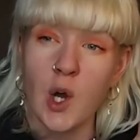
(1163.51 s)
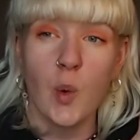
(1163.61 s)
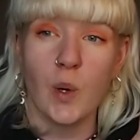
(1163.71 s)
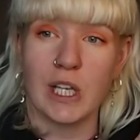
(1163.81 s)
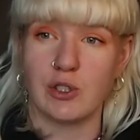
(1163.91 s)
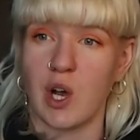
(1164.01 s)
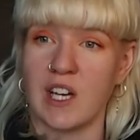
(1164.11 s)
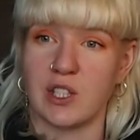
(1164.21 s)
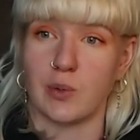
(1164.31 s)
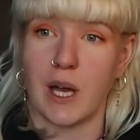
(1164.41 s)
When it
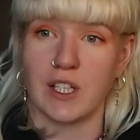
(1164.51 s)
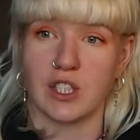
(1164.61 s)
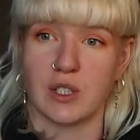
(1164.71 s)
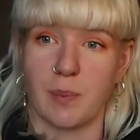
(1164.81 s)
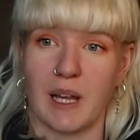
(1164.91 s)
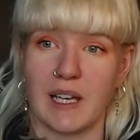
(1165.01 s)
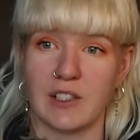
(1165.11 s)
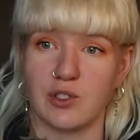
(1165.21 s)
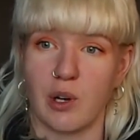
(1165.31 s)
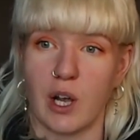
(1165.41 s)
dries, you can just peel it
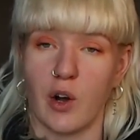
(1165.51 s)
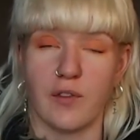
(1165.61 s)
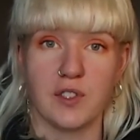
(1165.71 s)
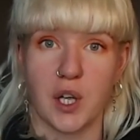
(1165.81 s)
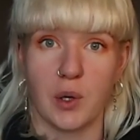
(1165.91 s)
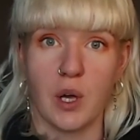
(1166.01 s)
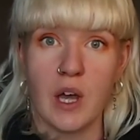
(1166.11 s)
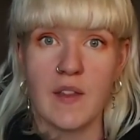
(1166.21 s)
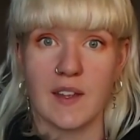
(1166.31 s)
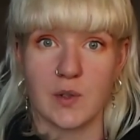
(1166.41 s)
straight off, so
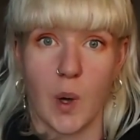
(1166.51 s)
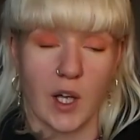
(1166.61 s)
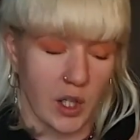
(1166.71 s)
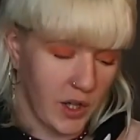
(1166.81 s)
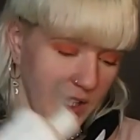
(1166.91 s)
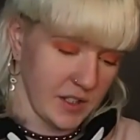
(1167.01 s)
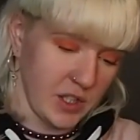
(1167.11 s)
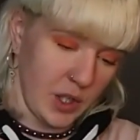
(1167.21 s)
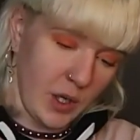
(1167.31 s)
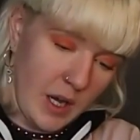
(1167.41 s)
that's quite a good thing to
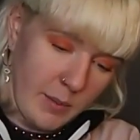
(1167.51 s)
do.